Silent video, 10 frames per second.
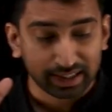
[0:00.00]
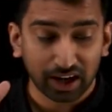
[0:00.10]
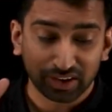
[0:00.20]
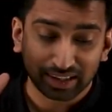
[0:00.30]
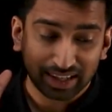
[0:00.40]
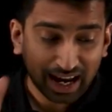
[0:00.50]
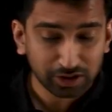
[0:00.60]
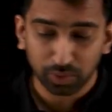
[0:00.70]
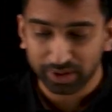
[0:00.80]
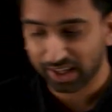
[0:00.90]
Now, the
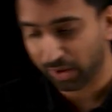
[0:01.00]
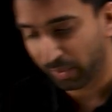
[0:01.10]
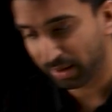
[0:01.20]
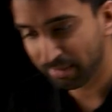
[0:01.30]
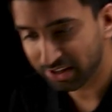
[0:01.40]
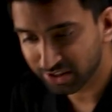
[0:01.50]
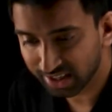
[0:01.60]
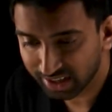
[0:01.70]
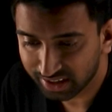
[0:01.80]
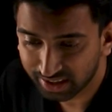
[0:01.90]
last one that I want to mention
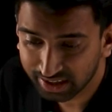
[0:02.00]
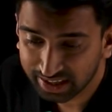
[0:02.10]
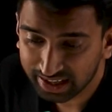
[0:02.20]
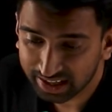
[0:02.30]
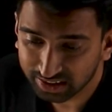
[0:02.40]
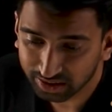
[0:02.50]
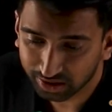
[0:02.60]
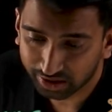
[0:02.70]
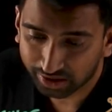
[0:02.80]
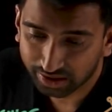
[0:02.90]
here is
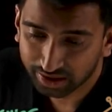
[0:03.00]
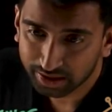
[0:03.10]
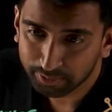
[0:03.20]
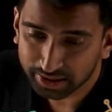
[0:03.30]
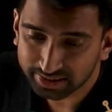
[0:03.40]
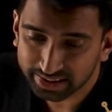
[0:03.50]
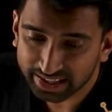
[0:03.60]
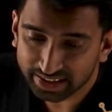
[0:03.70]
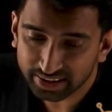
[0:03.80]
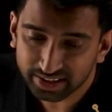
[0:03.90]
learn, because at
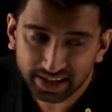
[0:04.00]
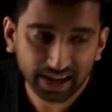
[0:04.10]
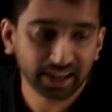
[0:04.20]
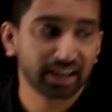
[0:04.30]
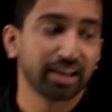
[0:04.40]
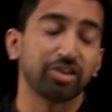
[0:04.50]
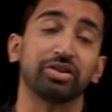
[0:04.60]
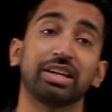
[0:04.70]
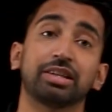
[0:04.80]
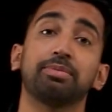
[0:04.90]
the end of the day,
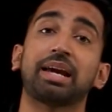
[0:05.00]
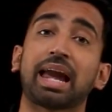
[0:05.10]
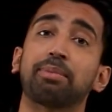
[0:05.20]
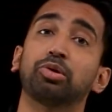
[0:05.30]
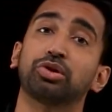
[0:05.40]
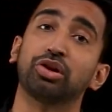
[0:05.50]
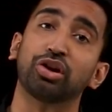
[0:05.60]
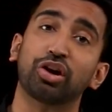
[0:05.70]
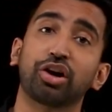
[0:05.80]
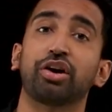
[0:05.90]
you need to be able to
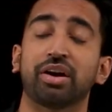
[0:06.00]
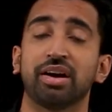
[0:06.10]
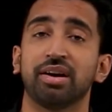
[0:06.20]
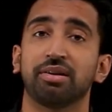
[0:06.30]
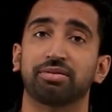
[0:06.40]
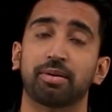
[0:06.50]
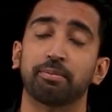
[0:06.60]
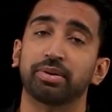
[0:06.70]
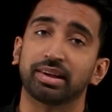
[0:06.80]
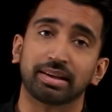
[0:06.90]
learn
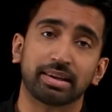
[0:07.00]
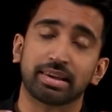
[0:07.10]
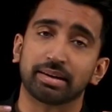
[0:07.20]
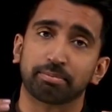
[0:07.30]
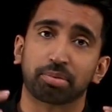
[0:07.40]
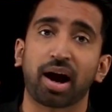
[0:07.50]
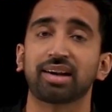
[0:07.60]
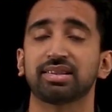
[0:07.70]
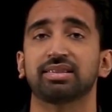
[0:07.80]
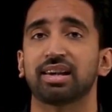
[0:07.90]
from the, the
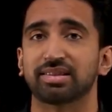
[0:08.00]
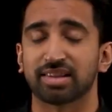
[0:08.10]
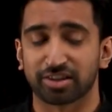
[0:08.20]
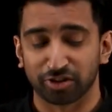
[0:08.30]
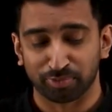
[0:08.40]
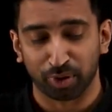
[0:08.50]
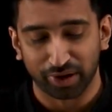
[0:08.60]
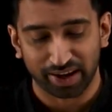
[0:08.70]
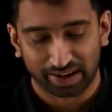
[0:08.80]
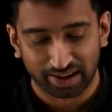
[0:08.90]
processes that you've
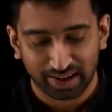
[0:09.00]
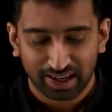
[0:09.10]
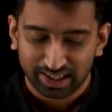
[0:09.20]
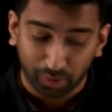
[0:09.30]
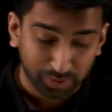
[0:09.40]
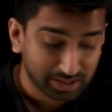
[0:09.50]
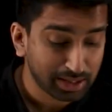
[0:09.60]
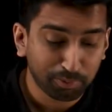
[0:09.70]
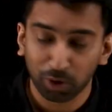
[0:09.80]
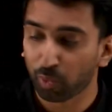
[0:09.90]
put in. Now a
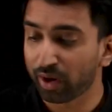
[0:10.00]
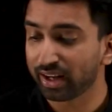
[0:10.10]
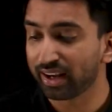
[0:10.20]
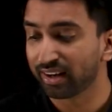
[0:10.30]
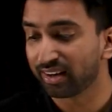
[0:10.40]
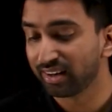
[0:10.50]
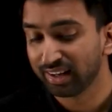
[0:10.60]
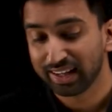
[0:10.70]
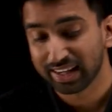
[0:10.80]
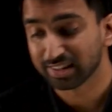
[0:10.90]
simple one here
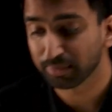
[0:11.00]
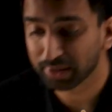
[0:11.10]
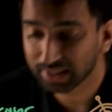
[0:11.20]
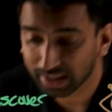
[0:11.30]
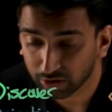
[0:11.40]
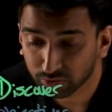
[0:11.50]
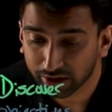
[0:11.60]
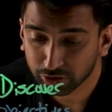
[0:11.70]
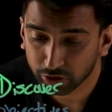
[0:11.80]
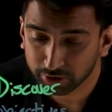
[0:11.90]
is something like a
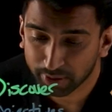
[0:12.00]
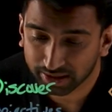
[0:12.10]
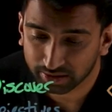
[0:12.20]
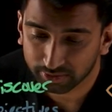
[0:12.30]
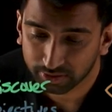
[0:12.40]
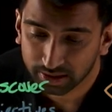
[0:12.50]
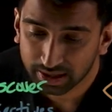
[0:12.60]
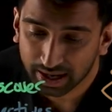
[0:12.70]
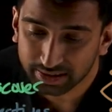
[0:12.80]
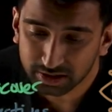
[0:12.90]
retrospective.
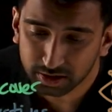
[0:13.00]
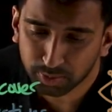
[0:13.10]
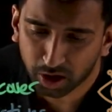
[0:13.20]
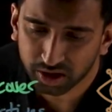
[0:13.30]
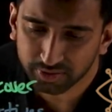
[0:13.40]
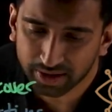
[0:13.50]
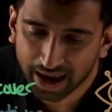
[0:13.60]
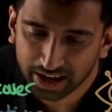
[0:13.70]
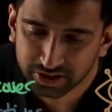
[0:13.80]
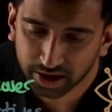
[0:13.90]
And this is part of an
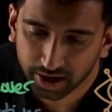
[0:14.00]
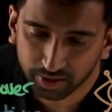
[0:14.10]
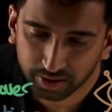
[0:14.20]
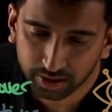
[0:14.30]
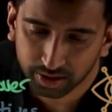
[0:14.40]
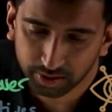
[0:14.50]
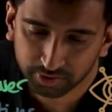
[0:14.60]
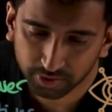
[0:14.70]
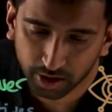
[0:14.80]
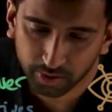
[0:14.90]
agile
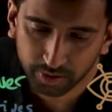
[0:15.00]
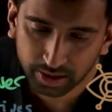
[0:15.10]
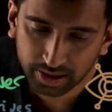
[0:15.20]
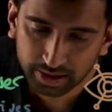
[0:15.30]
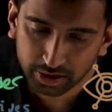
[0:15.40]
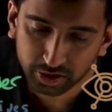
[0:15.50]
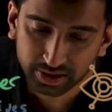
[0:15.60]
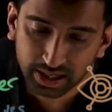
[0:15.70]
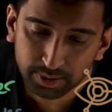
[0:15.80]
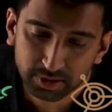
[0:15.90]
flow. Your
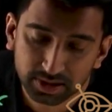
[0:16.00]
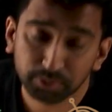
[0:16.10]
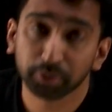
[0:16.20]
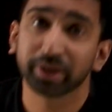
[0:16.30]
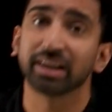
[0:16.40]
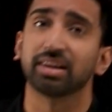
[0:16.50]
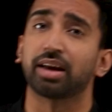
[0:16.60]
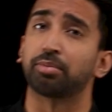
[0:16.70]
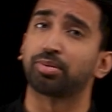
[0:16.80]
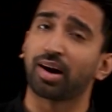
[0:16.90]
team is implementing a
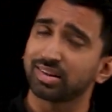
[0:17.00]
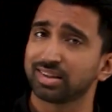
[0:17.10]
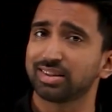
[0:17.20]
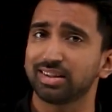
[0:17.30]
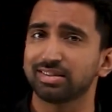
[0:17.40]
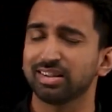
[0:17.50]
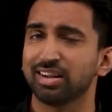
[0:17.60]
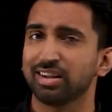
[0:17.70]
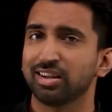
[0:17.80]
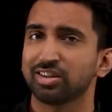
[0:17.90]
lot of processes.
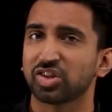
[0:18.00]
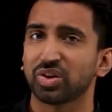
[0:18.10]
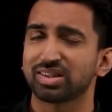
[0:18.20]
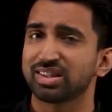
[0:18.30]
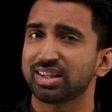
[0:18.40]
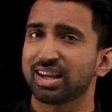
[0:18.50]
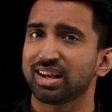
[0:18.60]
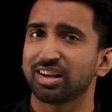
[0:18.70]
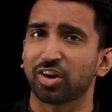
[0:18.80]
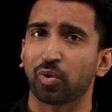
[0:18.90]
So let's see,
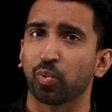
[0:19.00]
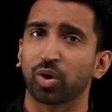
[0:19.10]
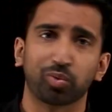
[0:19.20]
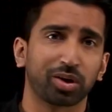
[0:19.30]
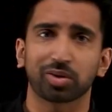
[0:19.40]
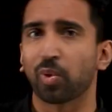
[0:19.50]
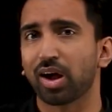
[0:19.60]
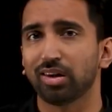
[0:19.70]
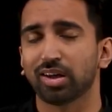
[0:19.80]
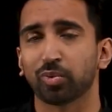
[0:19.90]
you know, what worked
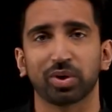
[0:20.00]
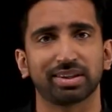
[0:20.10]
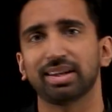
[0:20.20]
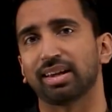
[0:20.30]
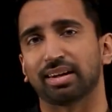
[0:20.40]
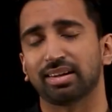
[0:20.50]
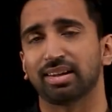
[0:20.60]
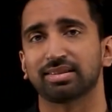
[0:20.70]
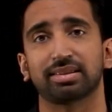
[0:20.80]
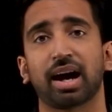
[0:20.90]
well and what didn't.
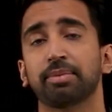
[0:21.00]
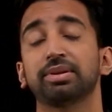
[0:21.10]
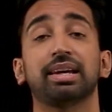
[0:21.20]
It's a time to